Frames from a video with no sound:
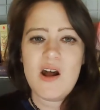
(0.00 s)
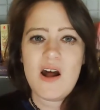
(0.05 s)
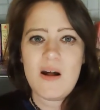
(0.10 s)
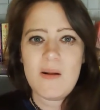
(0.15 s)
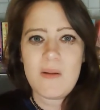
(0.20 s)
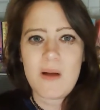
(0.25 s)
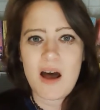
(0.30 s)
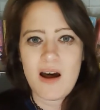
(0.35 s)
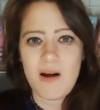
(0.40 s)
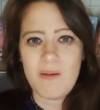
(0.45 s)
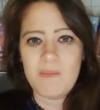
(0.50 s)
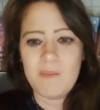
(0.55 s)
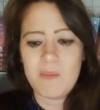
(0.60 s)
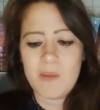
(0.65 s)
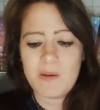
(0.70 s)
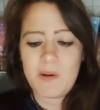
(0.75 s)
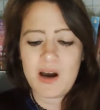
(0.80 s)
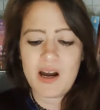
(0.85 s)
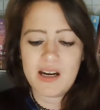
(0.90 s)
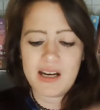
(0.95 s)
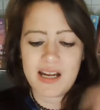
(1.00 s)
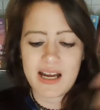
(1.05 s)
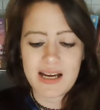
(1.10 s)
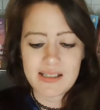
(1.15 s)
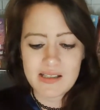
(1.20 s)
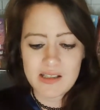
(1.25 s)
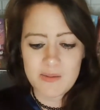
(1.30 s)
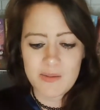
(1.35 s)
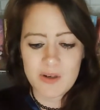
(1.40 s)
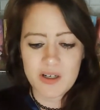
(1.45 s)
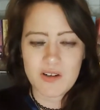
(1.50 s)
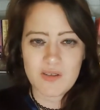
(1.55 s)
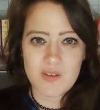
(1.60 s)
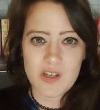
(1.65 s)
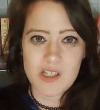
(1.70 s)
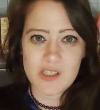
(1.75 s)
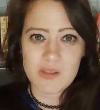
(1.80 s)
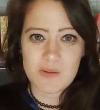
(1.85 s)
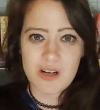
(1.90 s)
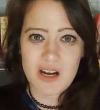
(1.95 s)
The podcast and the book
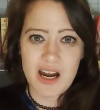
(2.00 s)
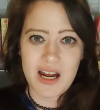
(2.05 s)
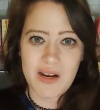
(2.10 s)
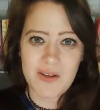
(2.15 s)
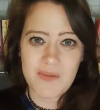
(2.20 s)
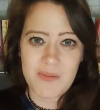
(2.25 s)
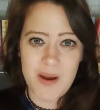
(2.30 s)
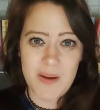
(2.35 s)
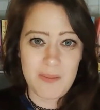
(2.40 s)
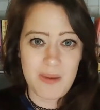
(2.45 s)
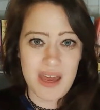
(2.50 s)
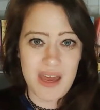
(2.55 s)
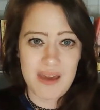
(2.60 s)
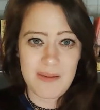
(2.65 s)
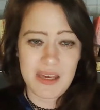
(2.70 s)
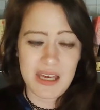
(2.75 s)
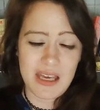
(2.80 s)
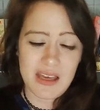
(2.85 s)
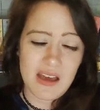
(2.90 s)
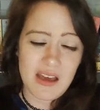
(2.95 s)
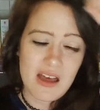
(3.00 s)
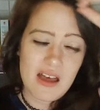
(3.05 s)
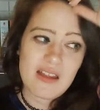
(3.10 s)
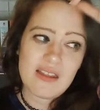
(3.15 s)
reviews were kind of my baby.